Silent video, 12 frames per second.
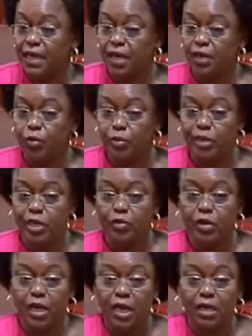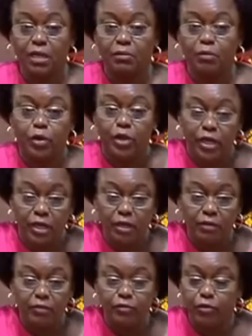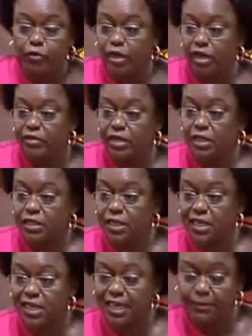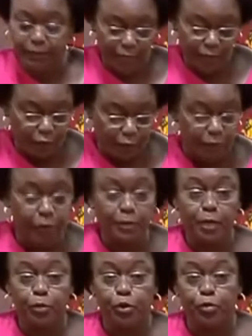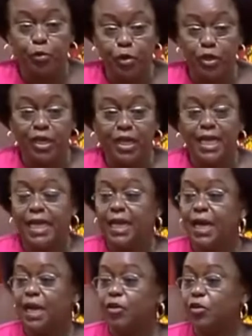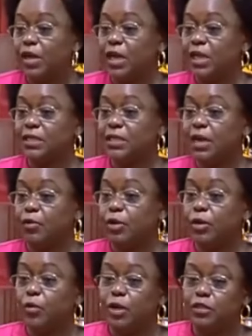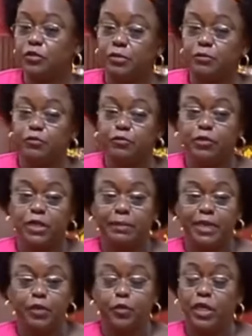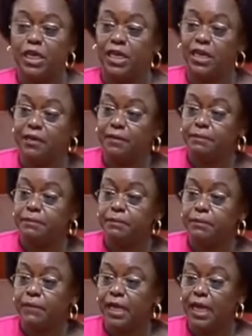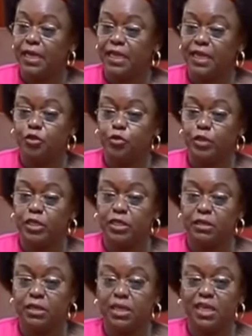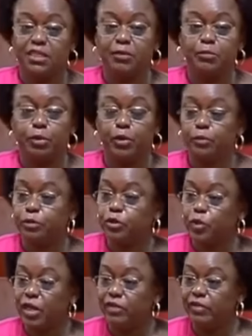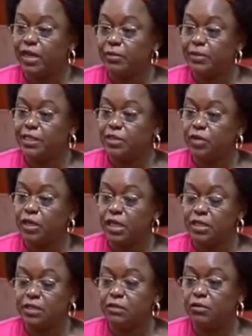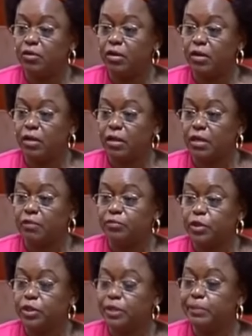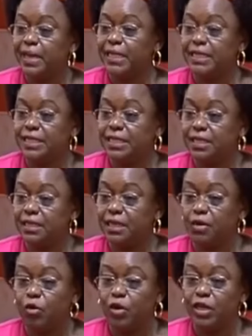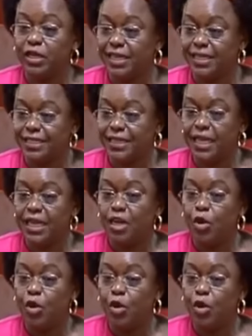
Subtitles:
and we may not like Moi for whatever reason. I may have no problem with Moi. I don't understand why we want to remove Utamaduni Day, and yet we create impromptu environmental days or tree planting holidays.